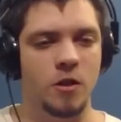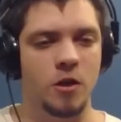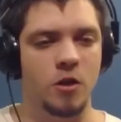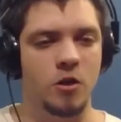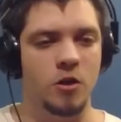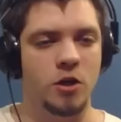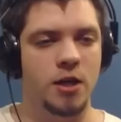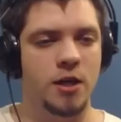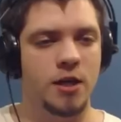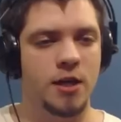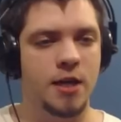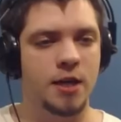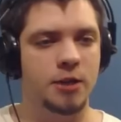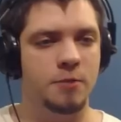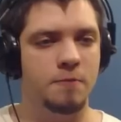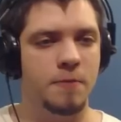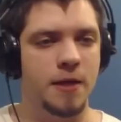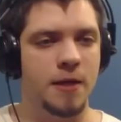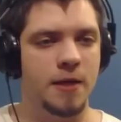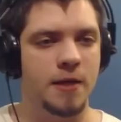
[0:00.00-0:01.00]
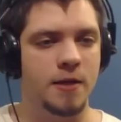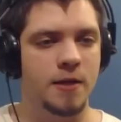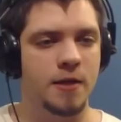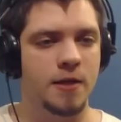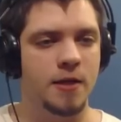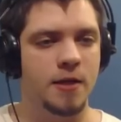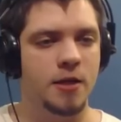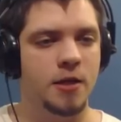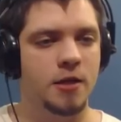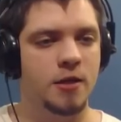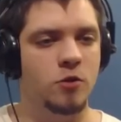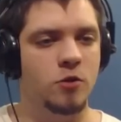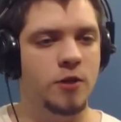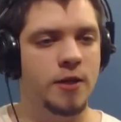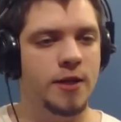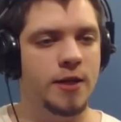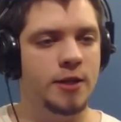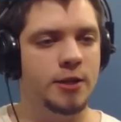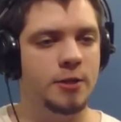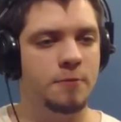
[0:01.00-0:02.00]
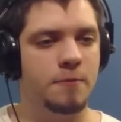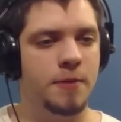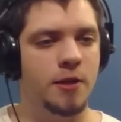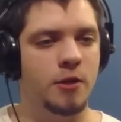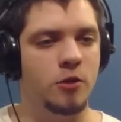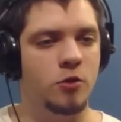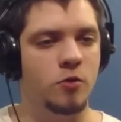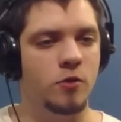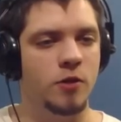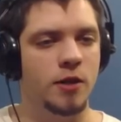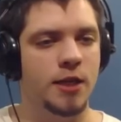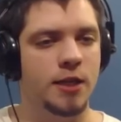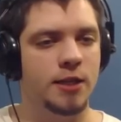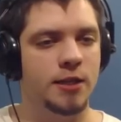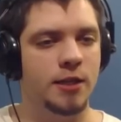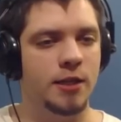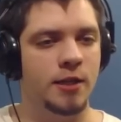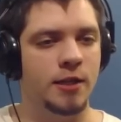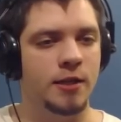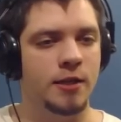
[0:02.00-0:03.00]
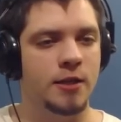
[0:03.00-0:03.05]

He hit me. You hit me, you little